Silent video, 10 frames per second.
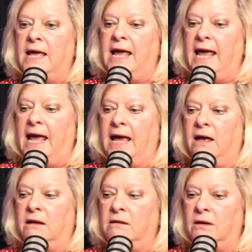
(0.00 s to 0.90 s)

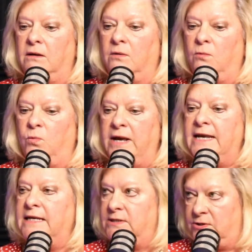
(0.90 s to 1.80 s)
and we
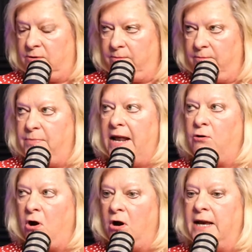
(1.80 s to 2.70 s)
need to better
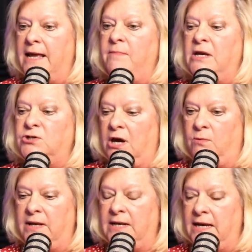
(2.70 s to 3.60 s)
our image, and
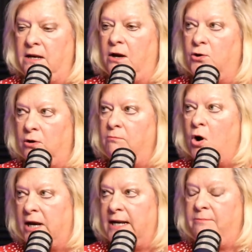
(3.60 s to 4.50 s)
we need a good
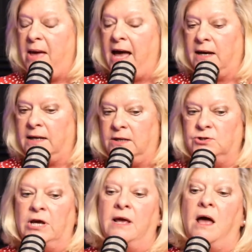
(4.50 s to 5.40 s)
marketing
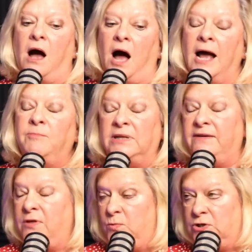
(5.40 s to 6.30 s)
package. I believe
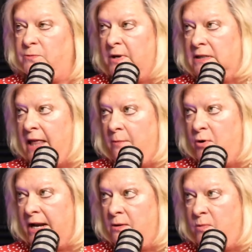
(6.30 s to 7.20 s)
that we should be
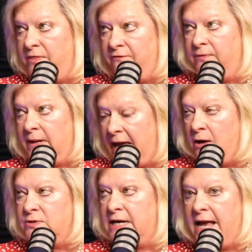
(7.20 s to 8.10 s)
collaborating with the
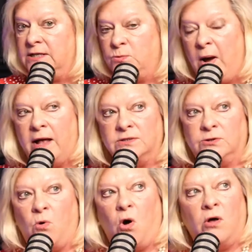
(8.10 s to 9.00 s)
county as well.
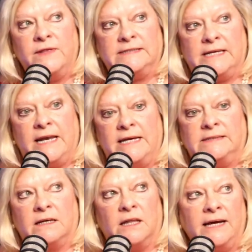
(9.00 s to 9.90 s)
So all the cities
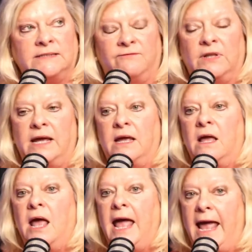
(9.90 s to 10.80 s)
collectively
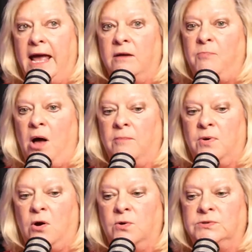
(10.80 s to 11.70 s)
and Palm
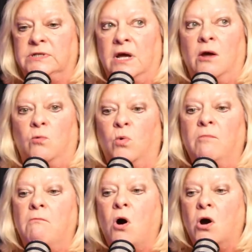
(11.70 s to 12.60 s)
Coast, we're
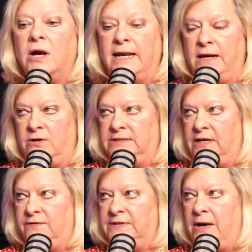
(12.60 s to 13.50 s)
marketing
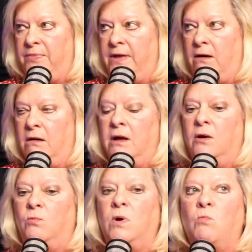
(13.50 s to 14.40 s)
ourselves out there.
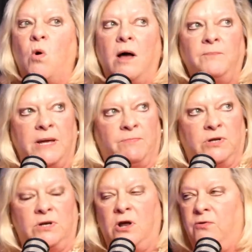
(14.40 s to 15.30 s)
We want people to
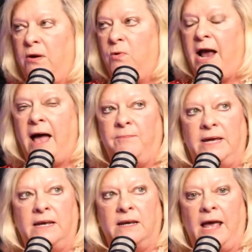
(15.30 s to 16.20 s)
know that we're happy
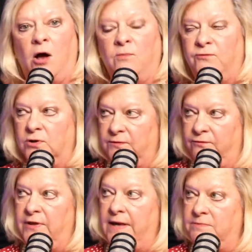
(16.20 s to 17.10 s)
and helpful
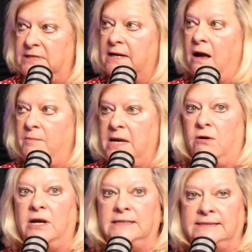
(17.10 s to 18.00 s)
for them to come here
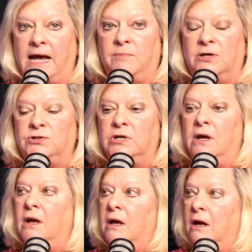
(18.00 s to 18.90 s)
and establish
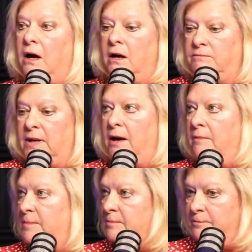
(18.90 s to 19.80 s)
a
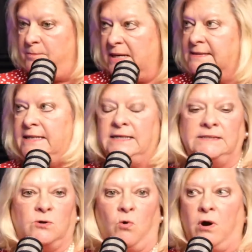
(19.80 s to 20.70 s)
business
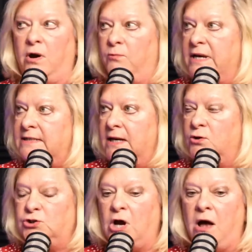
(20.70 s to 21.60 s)
or a retail
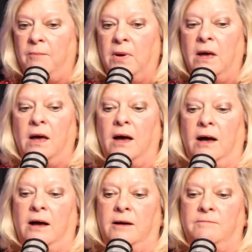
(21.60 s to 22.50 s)
shop.
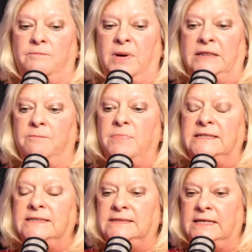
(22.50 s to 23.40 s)
But the
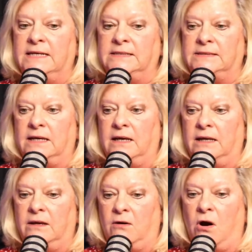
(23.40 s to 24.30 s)
businesses
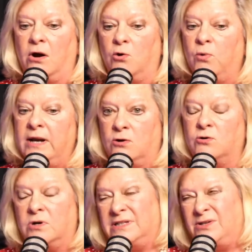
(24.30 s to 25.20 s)
are critical
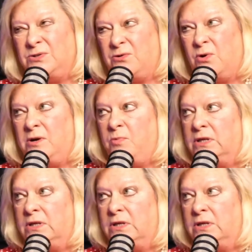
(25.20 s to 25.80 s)
because those are going to bring the